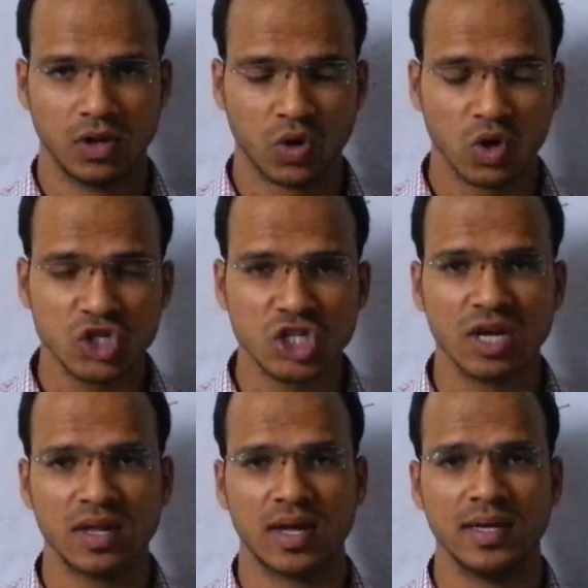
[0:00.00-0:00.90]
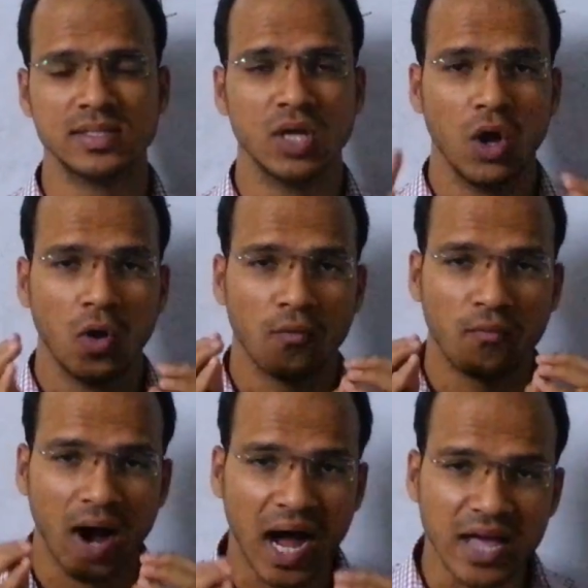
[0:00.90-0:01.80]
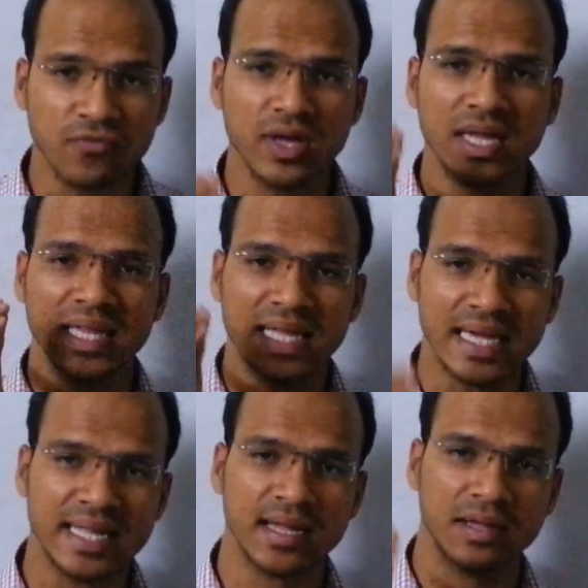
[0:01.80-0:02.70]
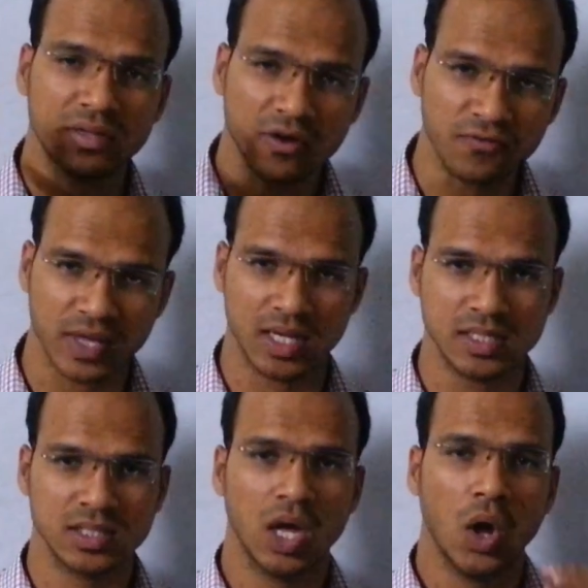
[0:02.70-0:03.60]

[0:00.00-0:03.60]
Question arises, why we need an interface